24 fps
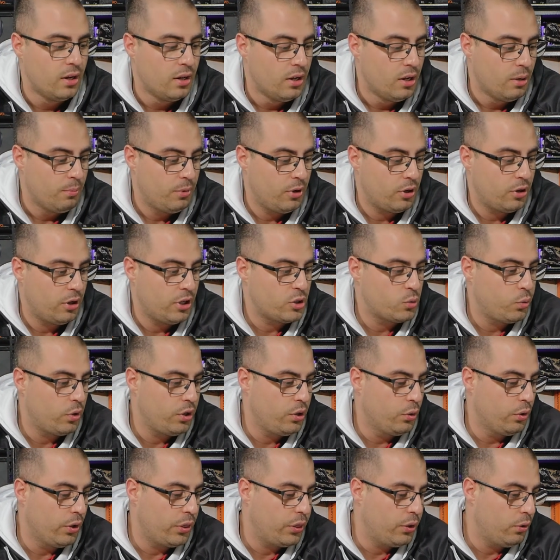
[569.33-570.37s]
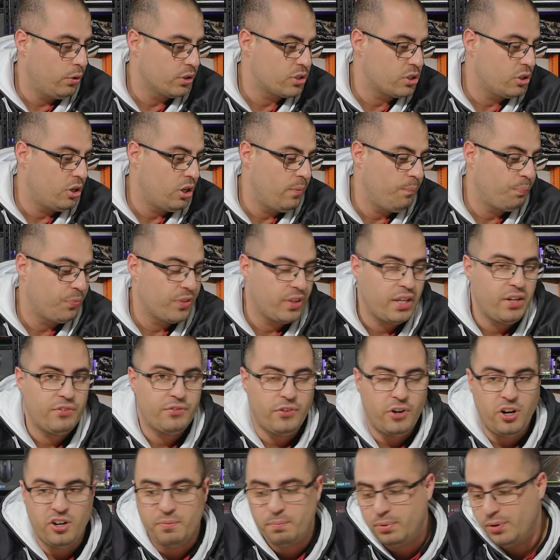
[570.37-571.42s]
Well guys, what are your thoughts on the
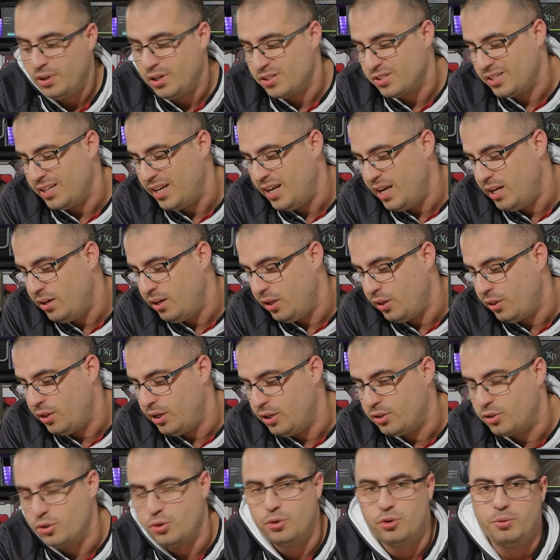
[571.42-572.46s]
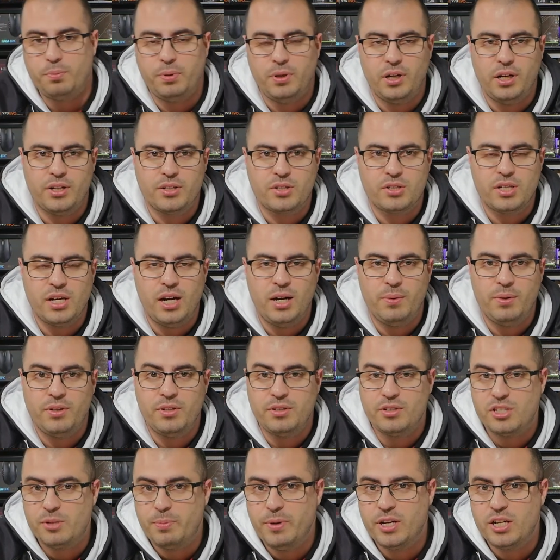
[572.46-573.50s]
5 Plus and the 2 Plus? This
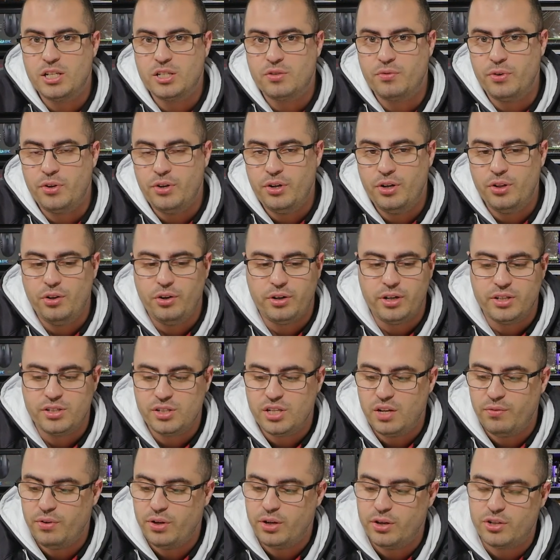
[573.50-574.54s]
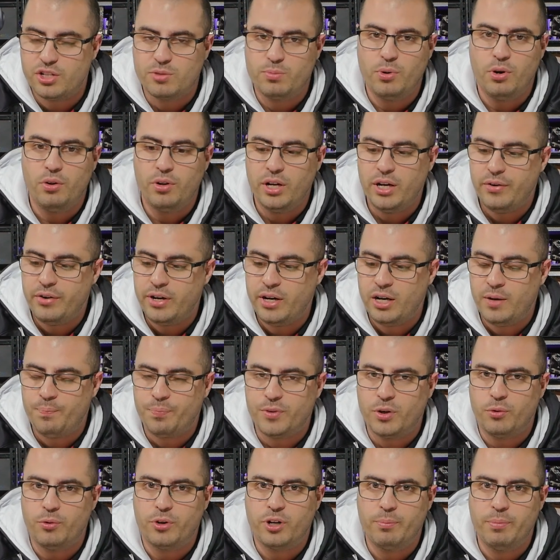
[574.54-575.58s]
is speakers for you. Like I said, if you've got a small area,
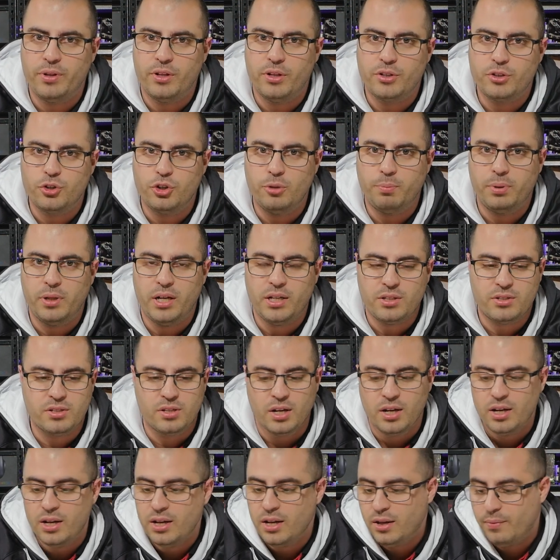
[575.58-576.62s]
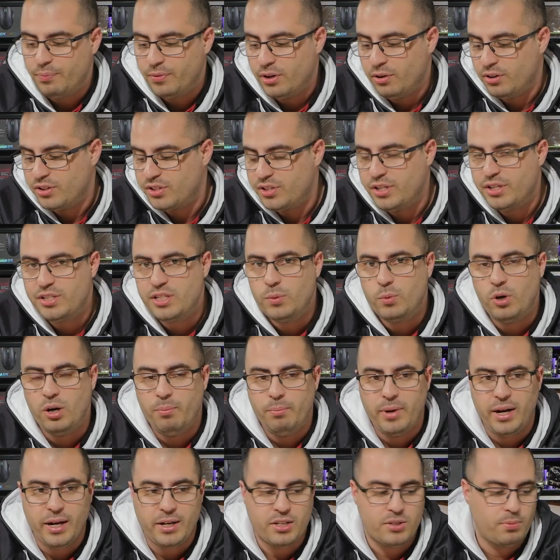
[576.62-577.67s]
I recommend the 2 Plus. They're a 60 watt
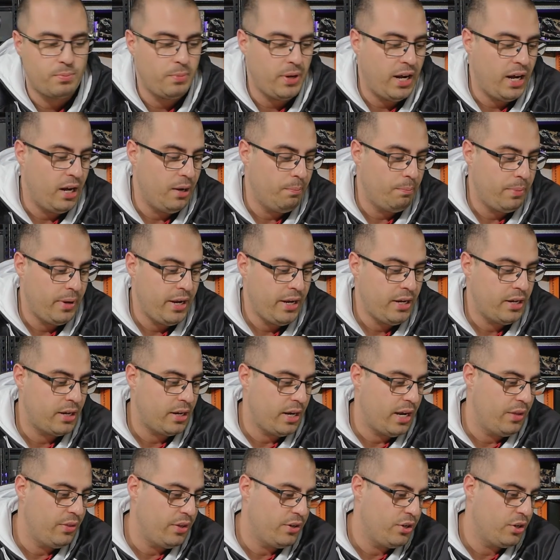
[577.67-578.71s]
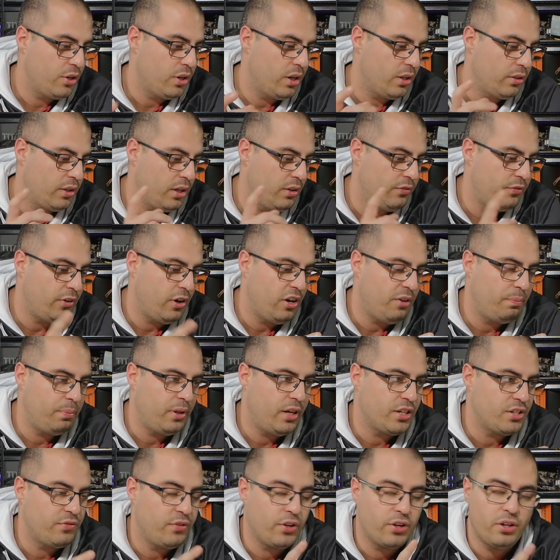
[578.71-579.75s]
max peak, and then you got the 5
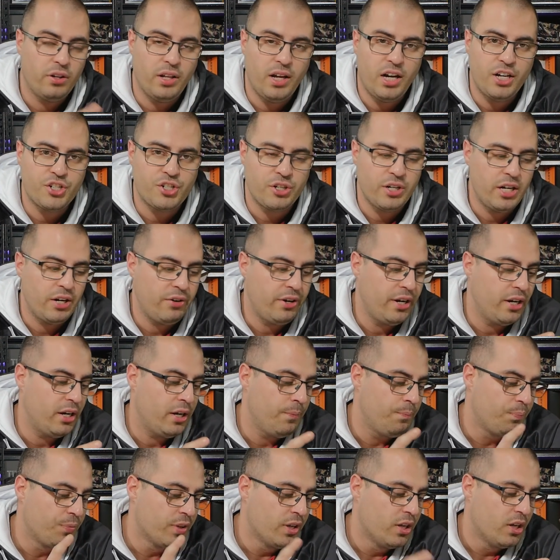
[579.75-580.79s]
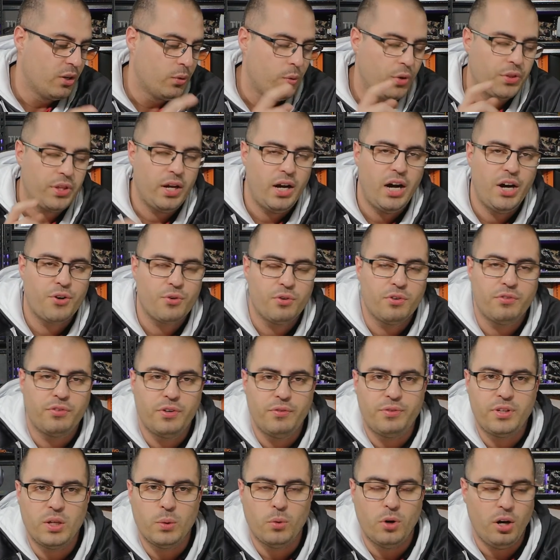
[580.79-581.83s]
Plus if you've got a larger area with a
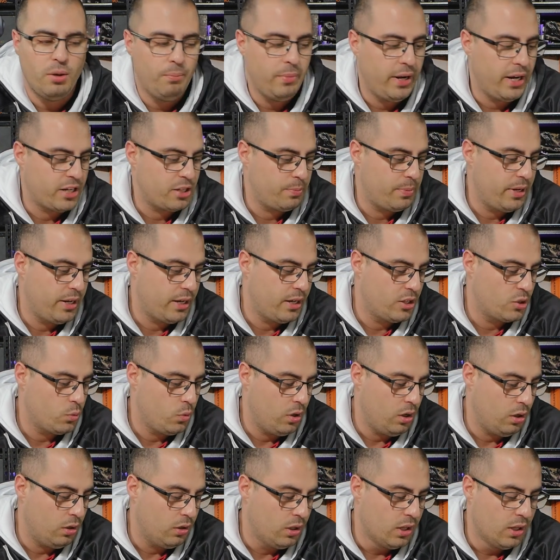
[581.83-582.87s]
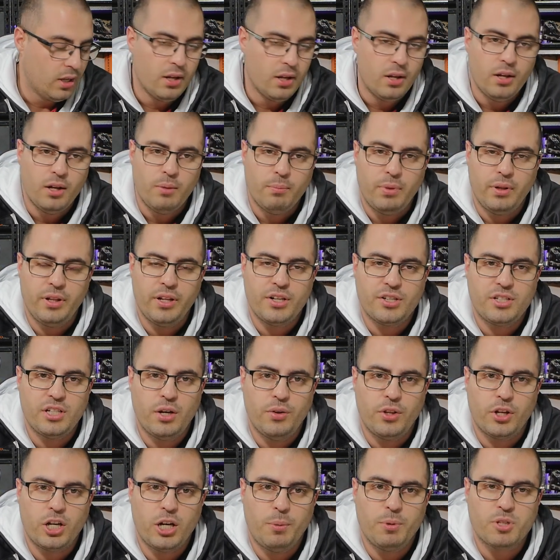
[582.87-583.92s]
150 watt max peak as well. But let us know in
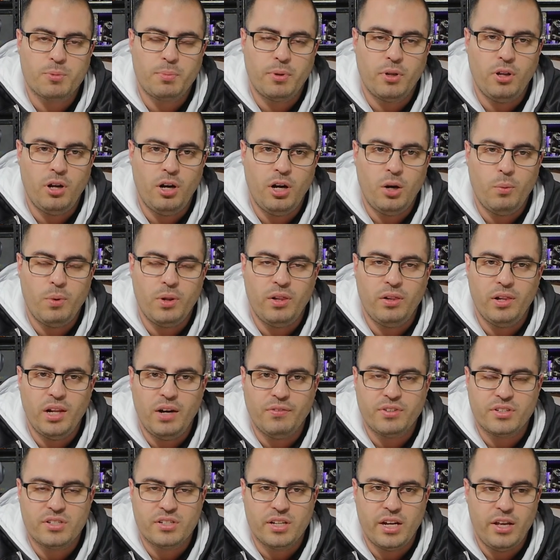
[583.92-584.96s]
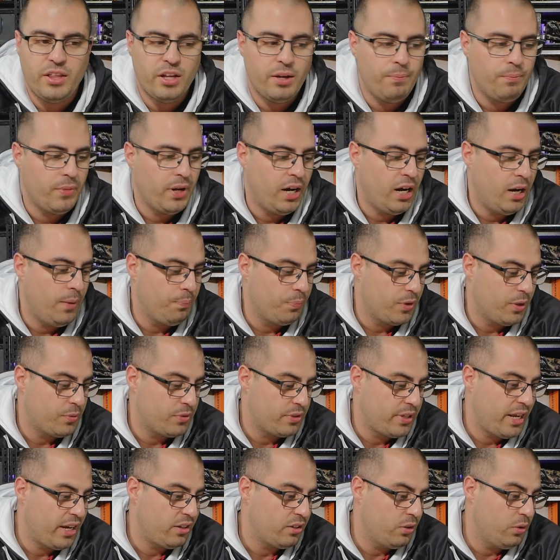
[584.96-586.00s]
the comments below. I would love to see them. I'd
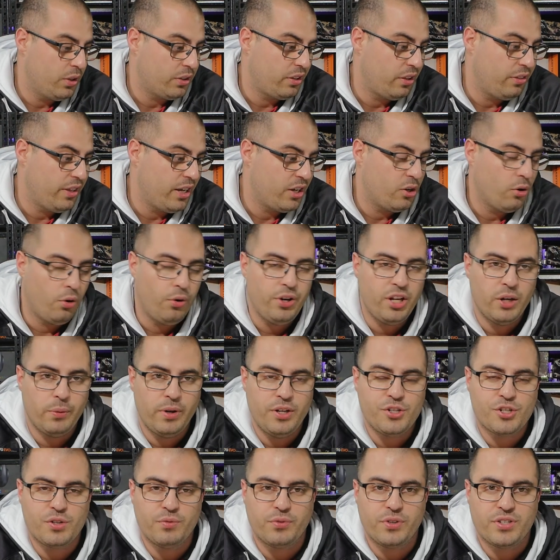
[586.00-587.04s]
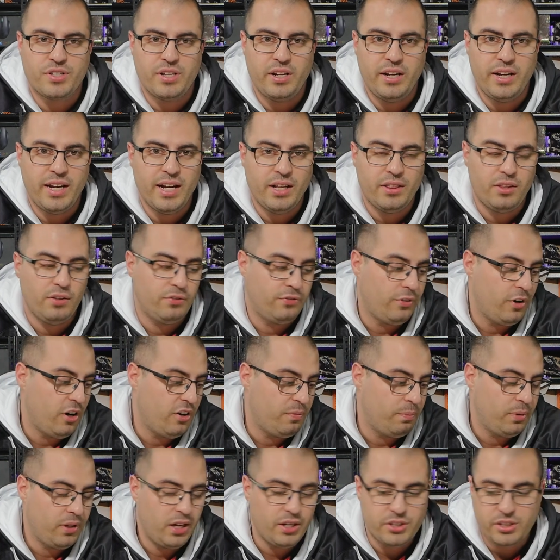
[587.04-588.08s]
like to thank AudioEngine for sending out the
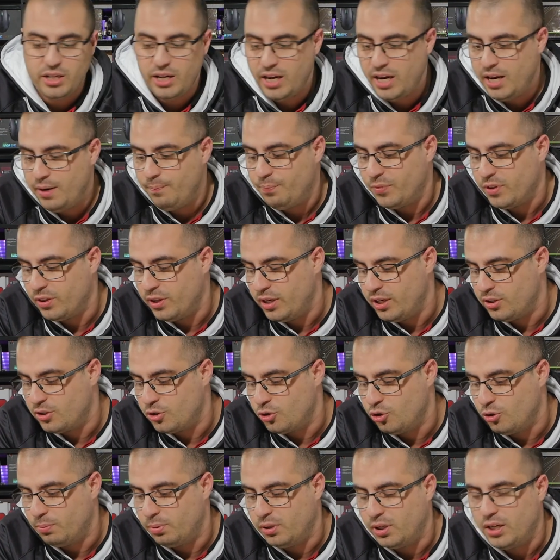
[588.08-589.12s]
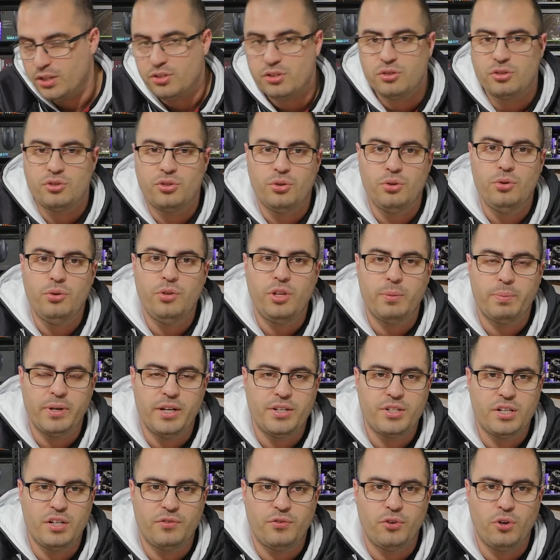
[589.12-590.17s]
5 Plus and the 2 Plus to the
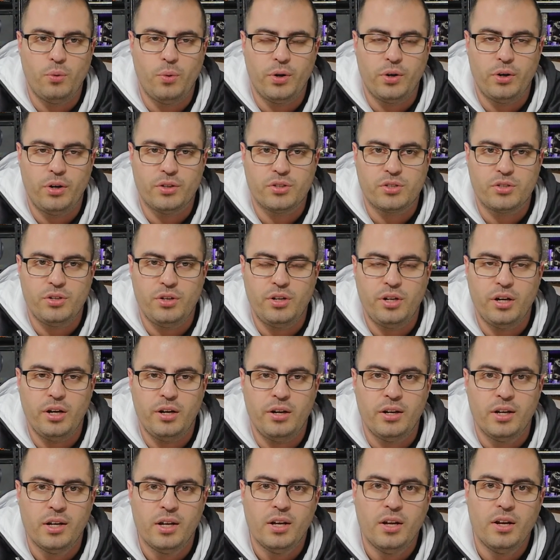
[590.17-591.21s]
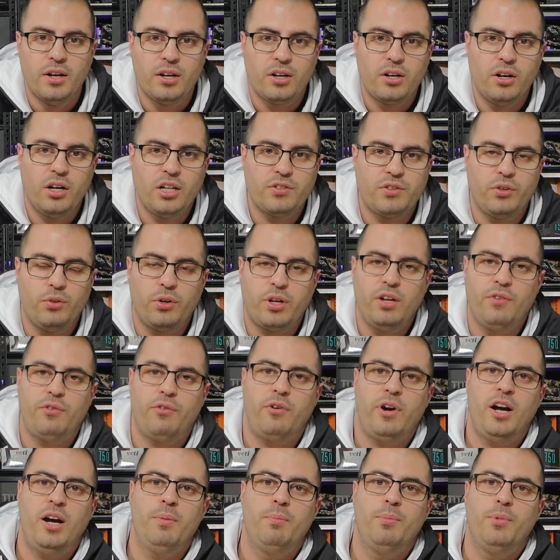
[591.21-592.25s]
PC419 studio. Guys, if you're looking
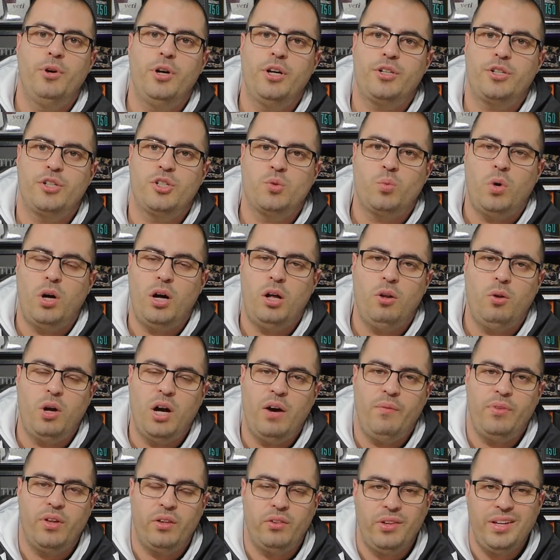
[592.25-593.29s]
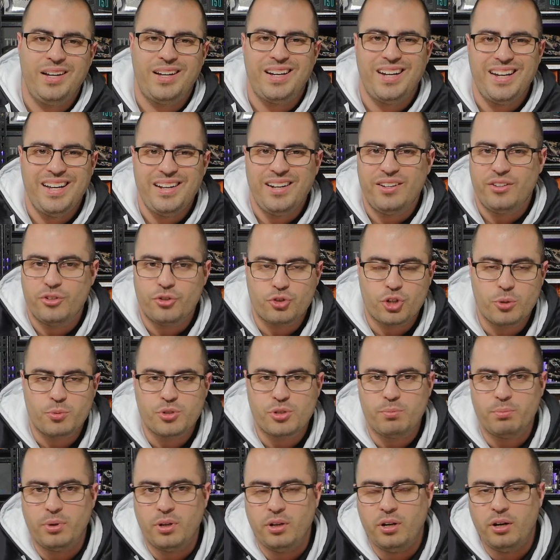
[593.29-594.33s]
for our merch as well, I'll have the link in the
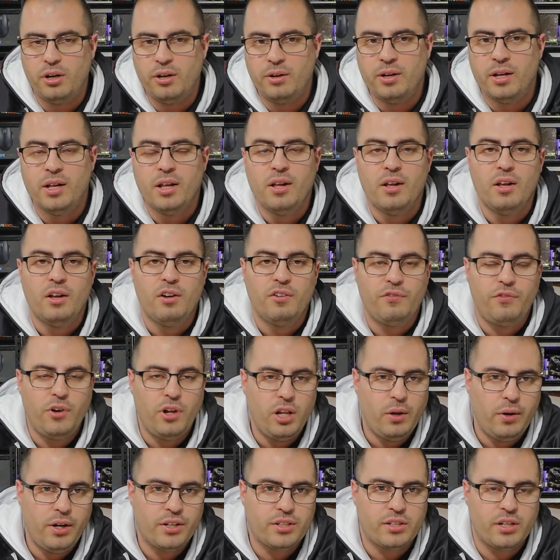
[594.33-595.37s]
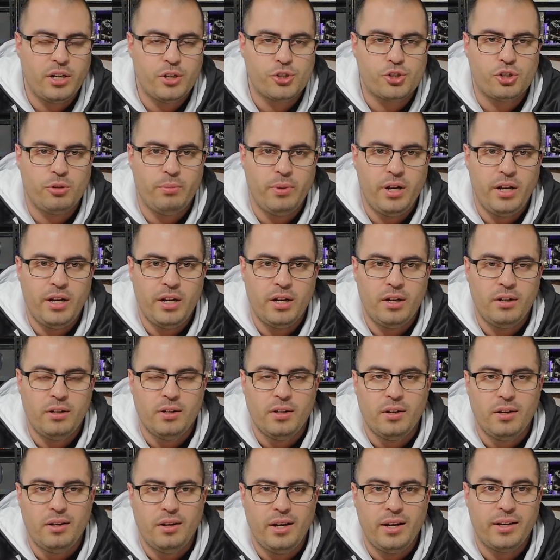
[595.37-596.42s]
description below. Follow our social media,
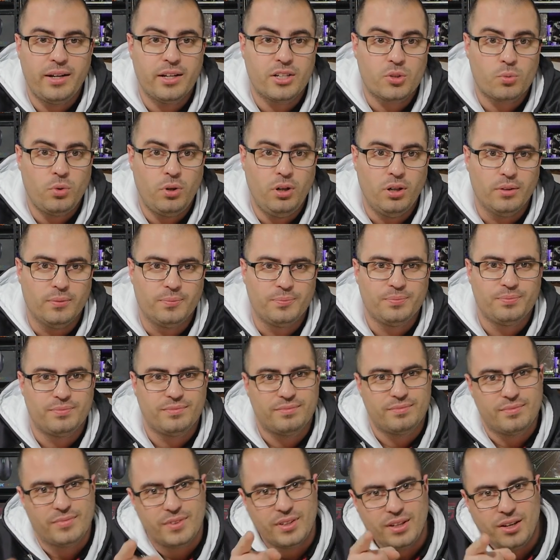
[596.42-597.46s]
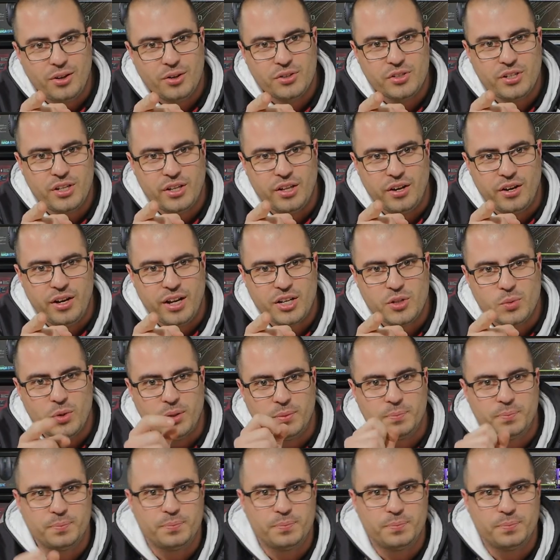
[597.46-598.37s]
and guess what? I'll see you in the next one.